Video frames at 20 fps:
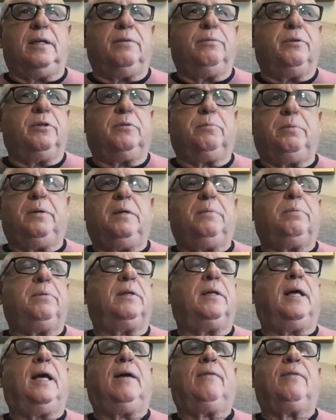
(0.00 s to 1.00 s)
in which people
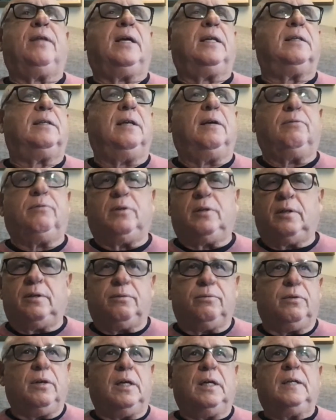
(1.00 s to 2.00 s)
have that level of
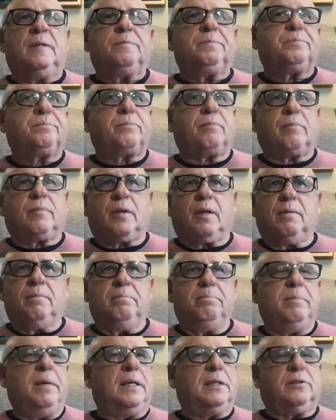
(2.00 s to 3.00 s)

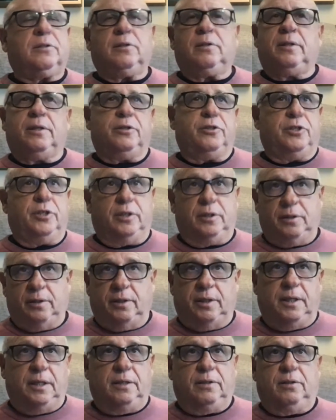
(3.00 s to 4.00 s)
mental
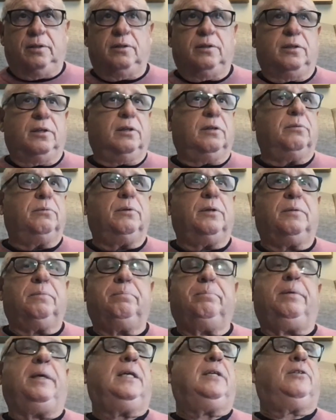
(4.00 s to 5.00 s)
agility to deal with
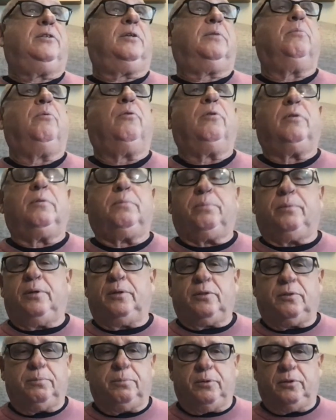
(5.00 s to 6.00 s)
basic moral
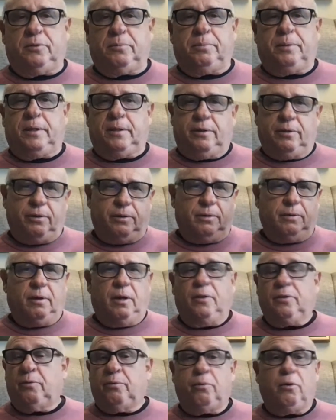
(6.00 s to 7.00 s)
principles, but you're on
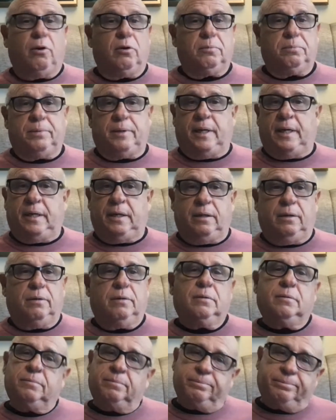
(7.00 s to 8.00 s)
the wrong planet,
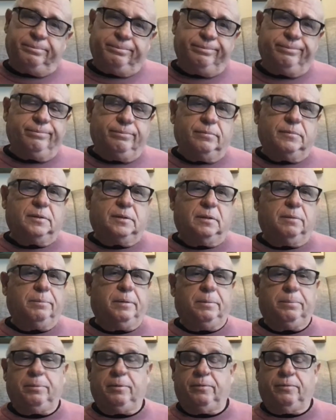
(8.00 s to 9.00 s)
to be
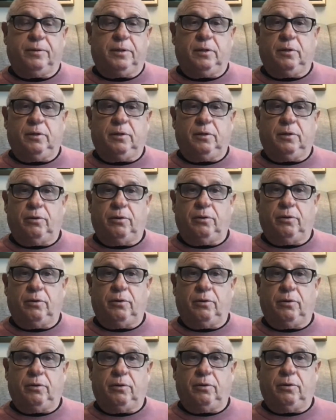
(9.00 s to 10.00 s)
perfectly
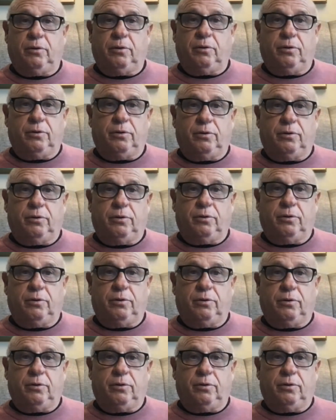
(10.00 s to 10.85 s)
honest.